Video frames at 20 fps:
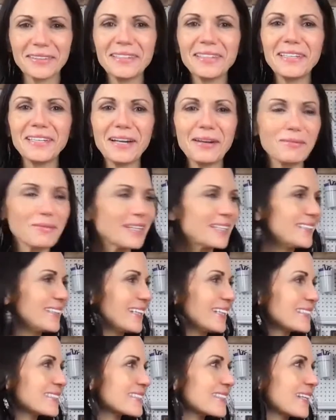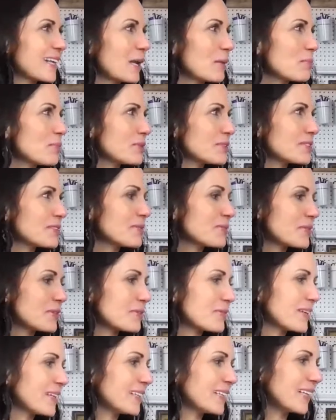cleaning out my desk that I put something
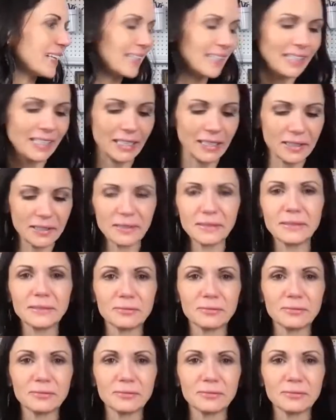away that I need.